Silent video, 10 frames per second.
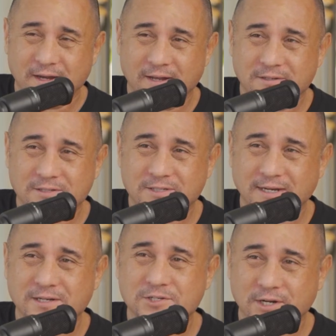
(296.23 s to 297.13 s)
and
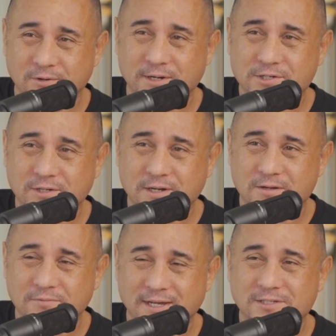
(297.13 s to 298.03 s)
second generation
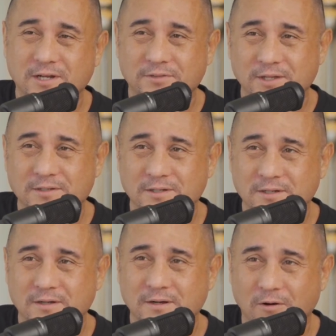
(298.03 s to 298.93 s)
now. That's
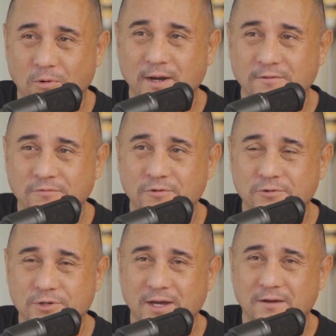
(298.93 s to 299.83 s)
authentic Hawaiian
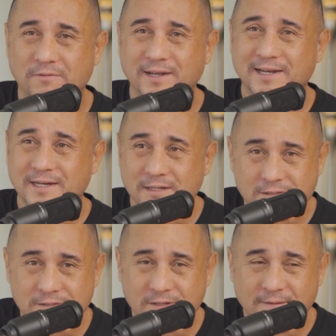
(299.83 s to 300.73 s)
food. You have
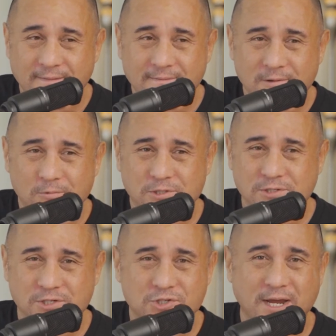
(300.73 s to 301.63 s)
Helena's, which
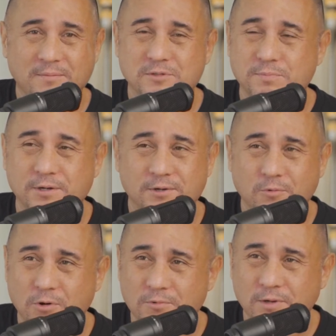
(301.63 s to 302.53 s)
is a James Beard
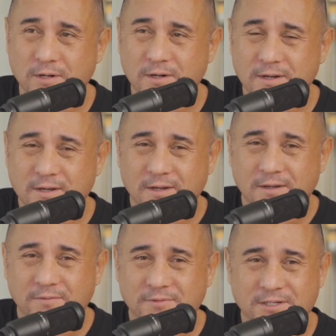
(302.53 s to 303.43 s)
Award winner.
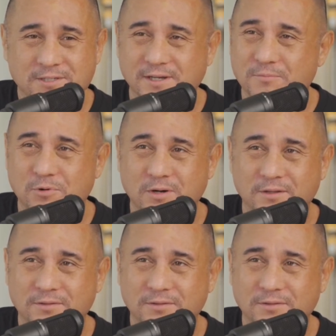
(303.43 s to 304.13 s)
Doesn't get more